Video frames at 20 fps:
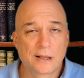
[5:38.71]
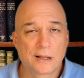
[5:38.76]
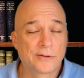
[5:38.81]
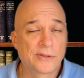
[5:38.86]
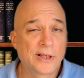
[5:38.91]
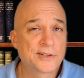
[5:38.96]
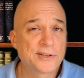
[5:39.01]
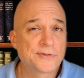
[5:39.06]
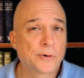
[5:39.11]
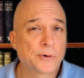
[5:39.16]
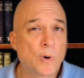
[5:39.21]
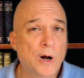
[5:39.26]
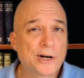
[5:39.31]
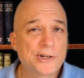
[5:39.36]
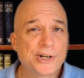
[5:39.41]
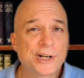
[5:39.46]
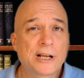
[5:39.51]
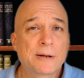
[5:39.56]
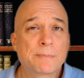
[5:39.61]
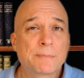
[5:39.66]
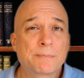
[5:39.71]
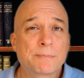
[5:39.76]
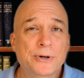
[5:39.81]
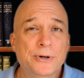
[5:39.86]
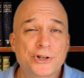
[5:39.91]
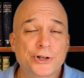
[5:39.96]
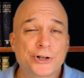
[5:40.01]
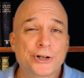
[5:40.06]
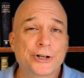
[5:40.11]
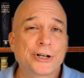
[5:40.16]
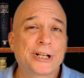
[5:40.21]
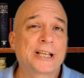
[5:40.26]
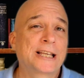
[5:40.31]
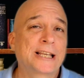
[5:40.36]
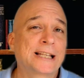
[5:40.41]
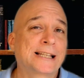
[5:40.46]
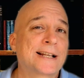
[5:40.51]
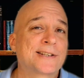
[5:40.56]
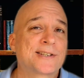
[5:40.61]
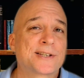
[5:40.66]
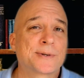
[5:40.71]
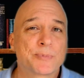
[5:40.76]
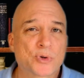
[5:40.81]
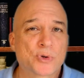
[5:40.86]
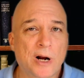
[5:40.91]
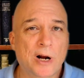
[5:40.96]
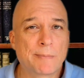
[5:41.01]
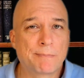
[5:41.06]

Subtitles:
Thanks for watching, and be sure to hit that subscribe